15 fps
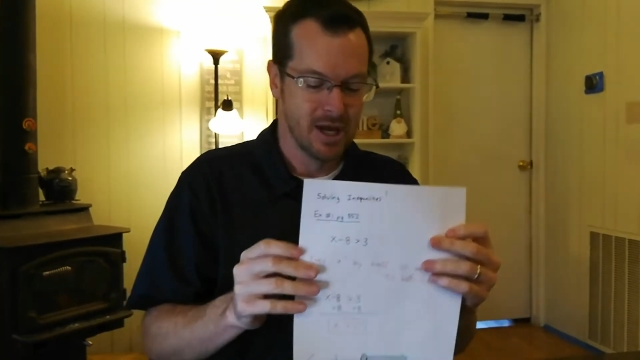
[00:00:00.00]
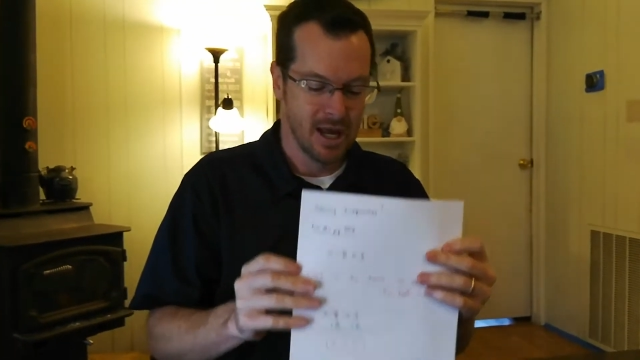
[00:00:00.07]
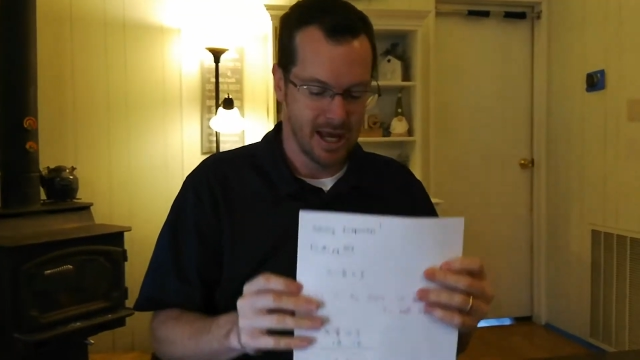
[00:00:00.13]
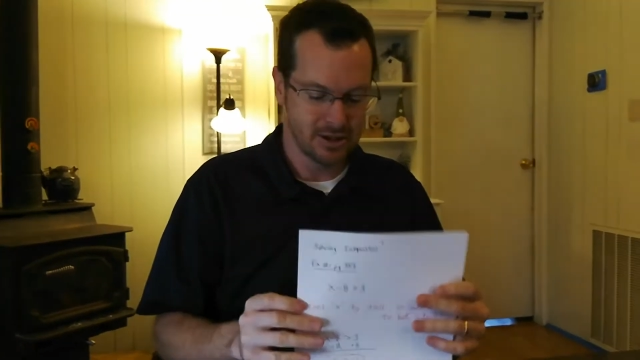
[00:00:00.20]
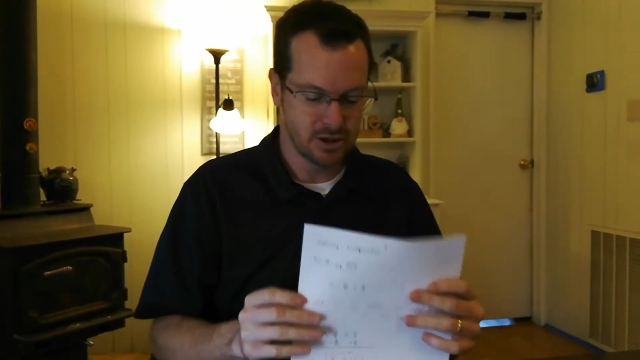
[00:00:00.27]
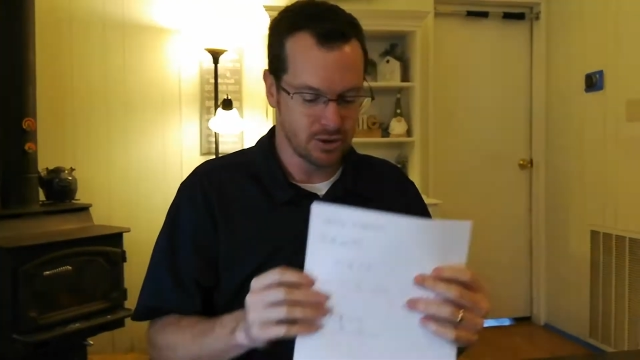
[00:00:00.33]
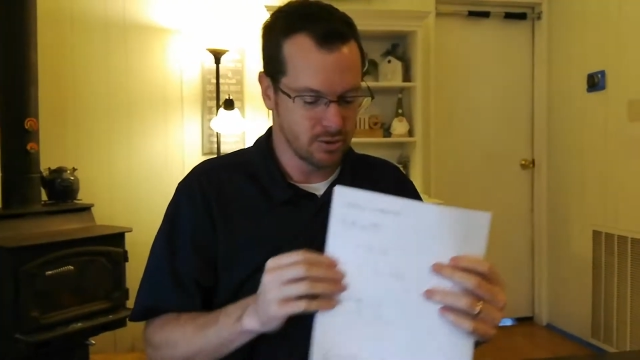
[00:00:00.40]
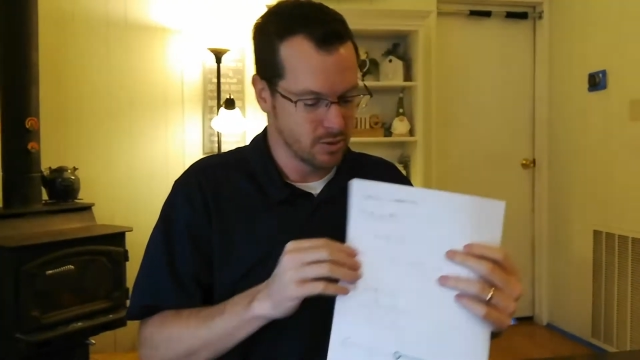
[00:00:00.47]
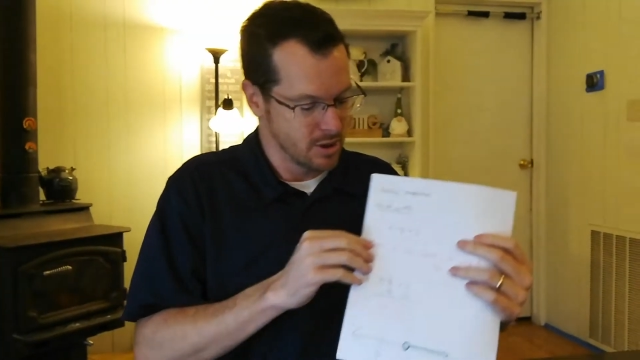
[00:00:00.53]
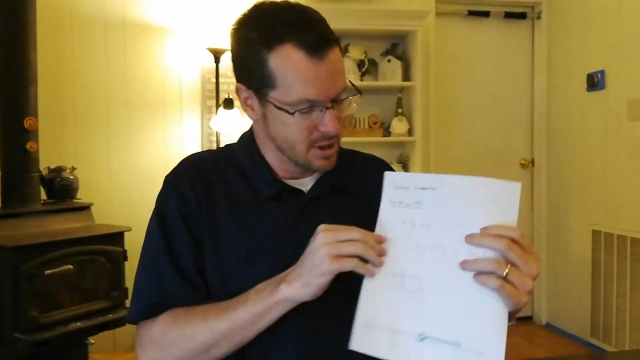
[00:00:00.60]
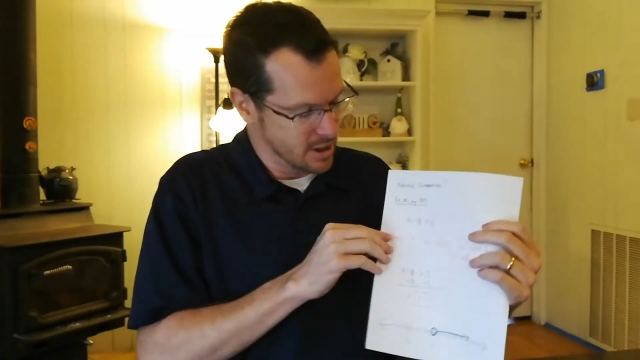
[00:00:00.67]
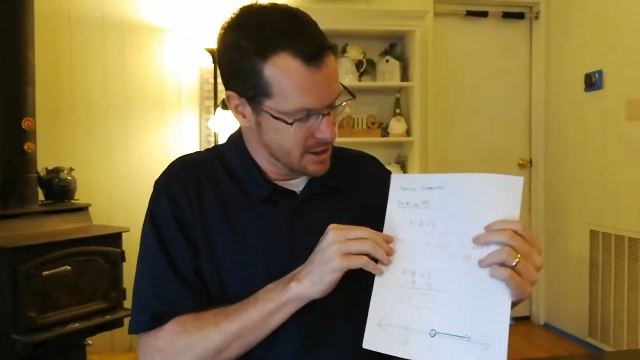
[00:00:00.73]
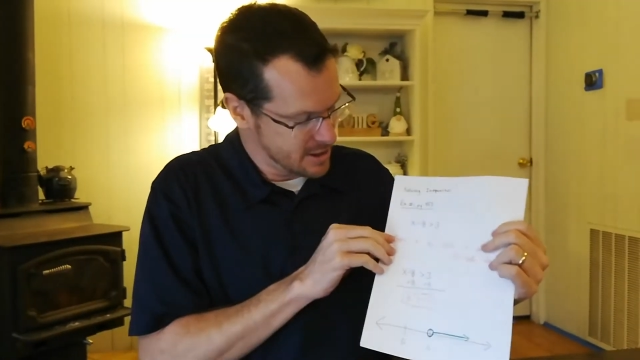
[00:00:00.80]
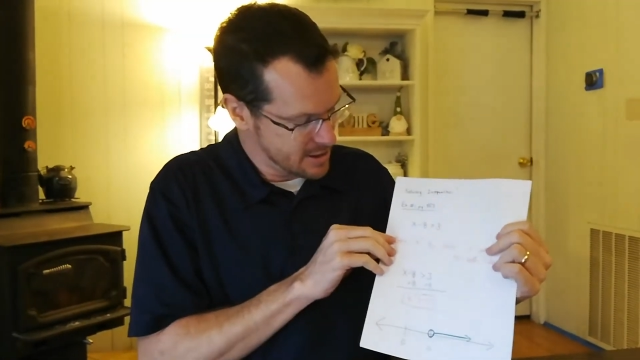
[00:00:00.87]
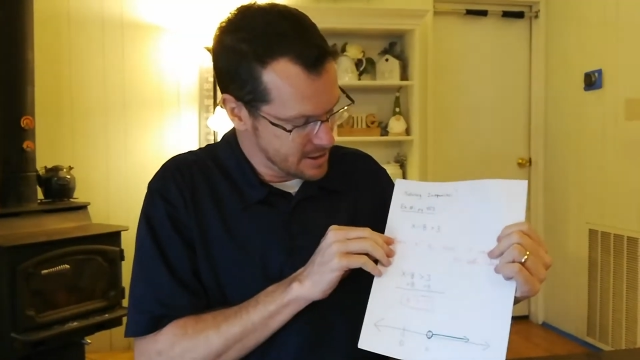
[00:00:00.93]
And so,
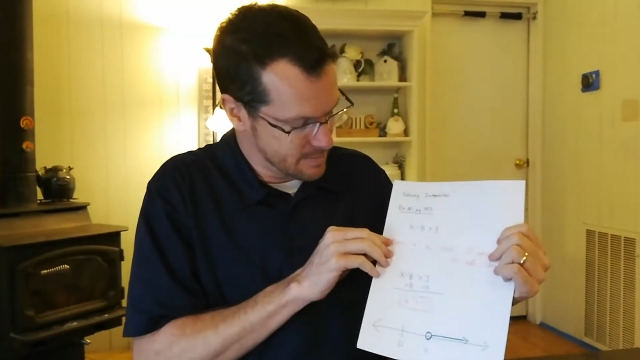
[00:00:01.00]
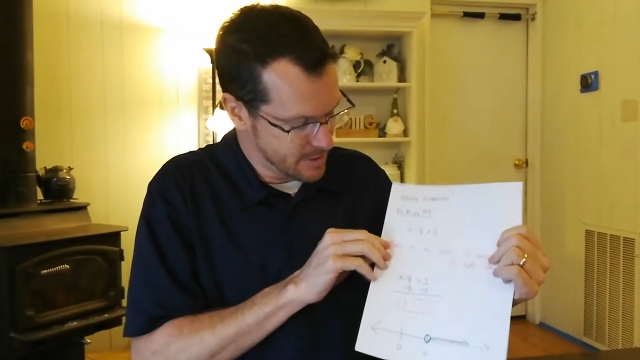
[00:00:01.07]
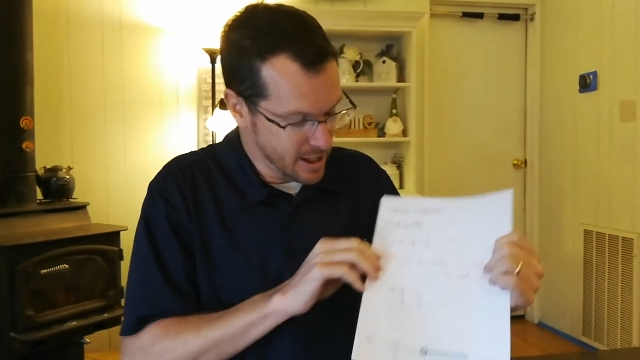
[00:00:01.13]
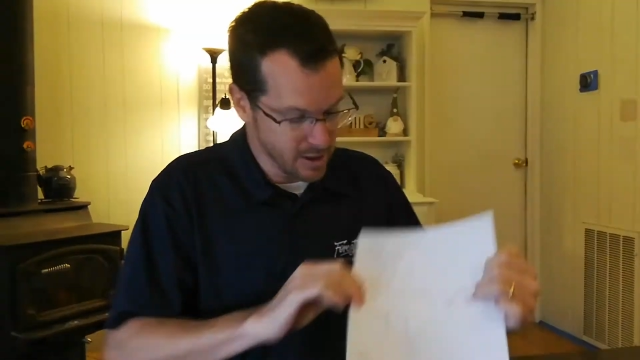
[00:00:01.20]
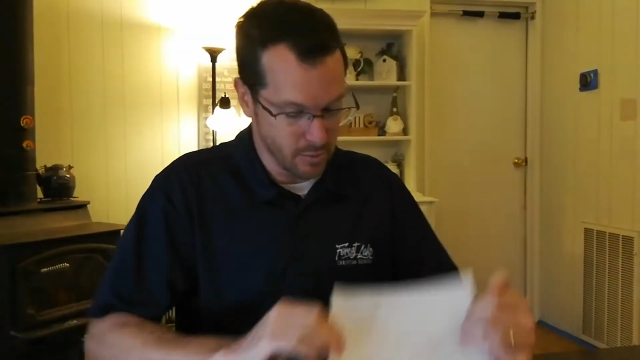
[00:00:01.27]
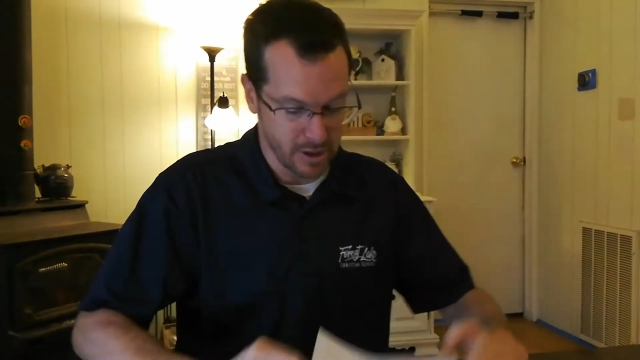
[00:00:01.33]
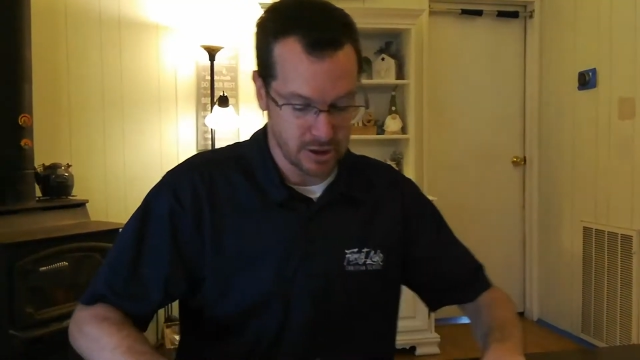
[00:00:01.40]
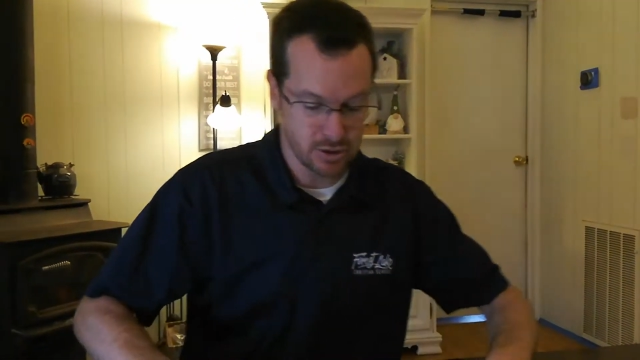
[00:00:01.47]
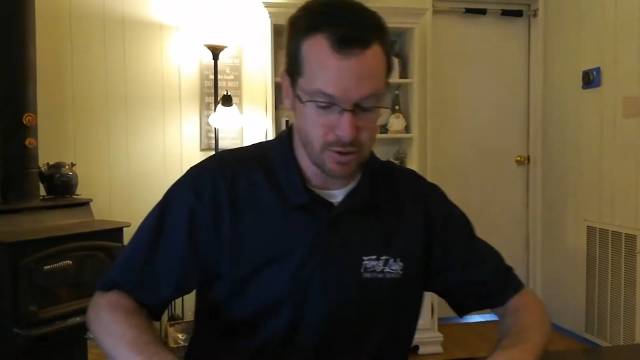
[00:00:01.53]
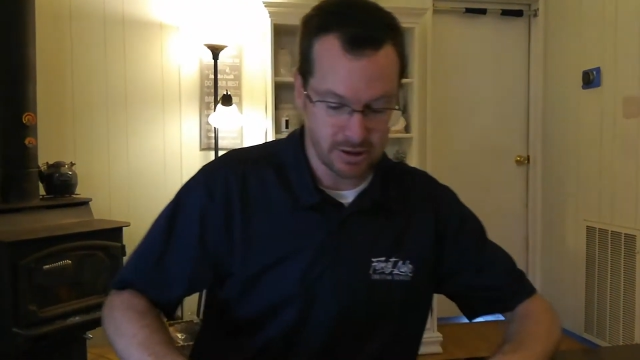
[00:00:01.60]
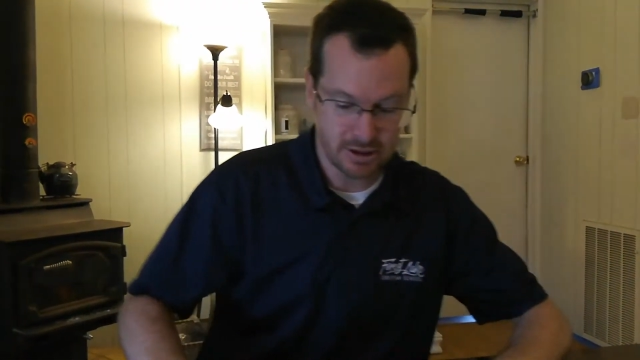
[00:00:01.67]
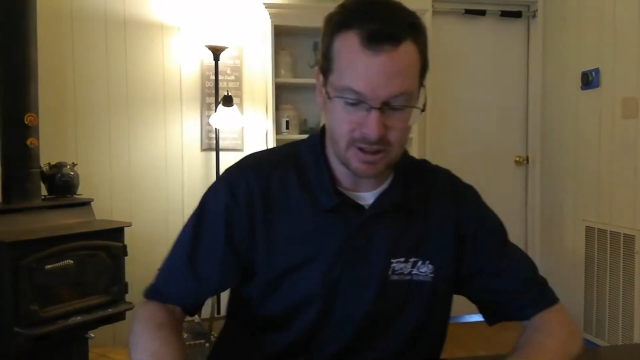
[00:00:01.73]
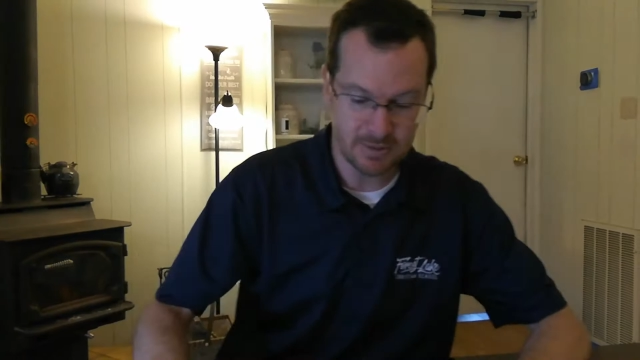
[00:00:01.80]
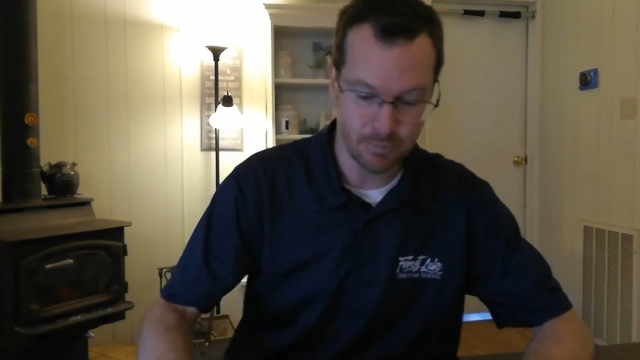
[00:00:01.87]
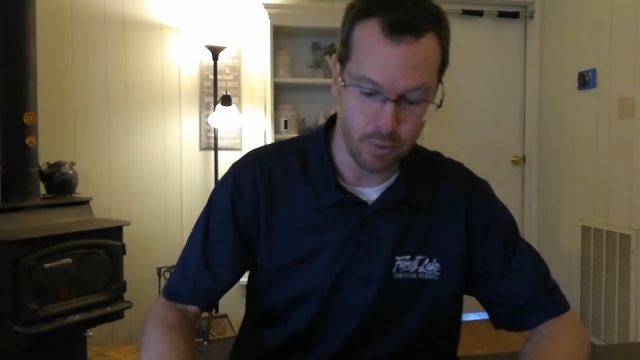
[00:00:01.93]
anyway, so at
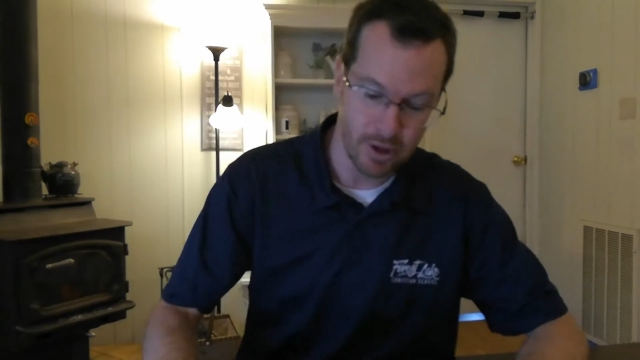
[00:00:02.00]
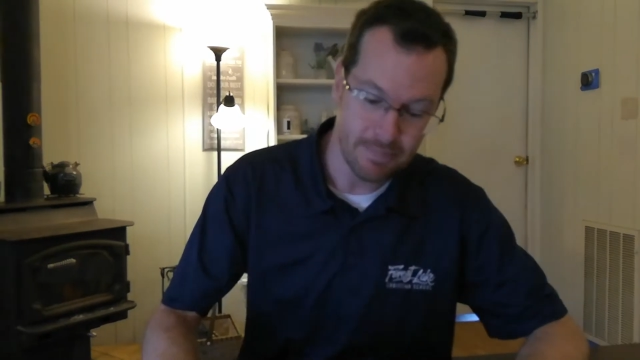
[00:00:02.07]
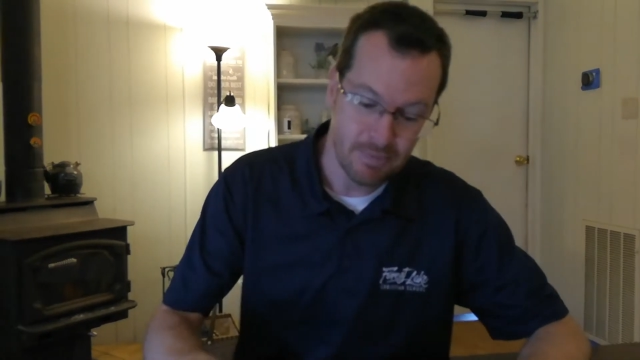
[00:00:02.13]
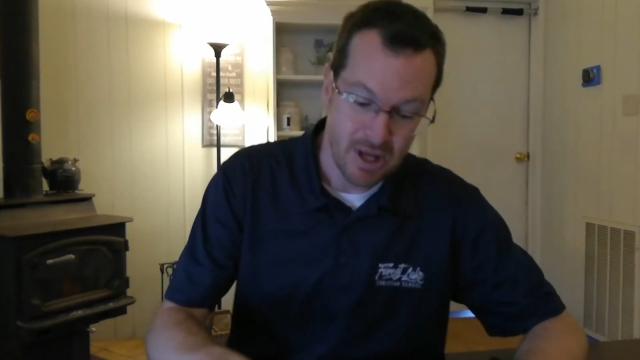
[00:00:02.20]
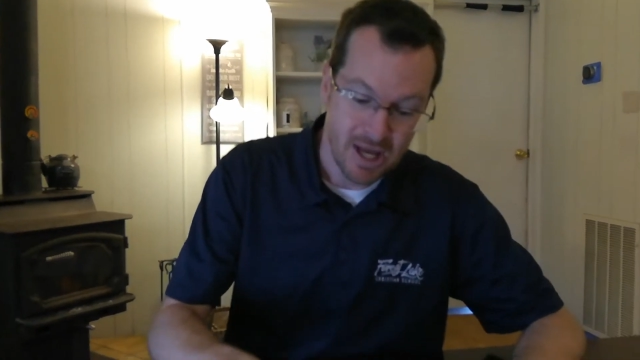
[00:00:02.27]
this point,